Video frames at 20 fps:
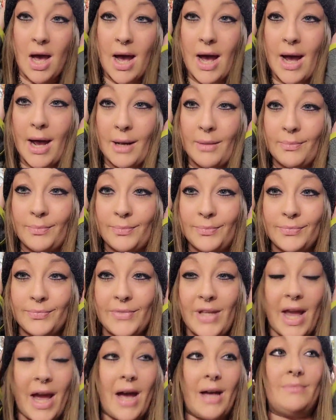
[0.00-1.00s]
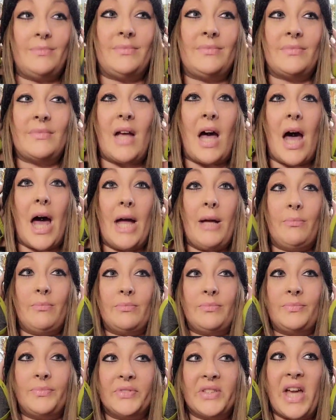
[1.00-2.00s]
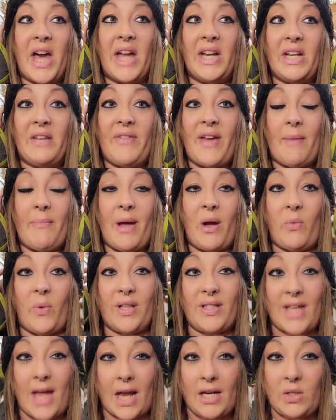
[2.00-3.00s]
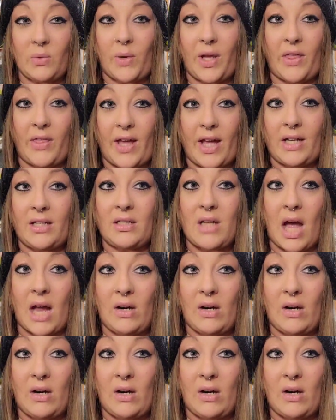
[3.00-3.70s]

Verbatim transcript: Um, yeah, I'm kind of at my wit's end with it.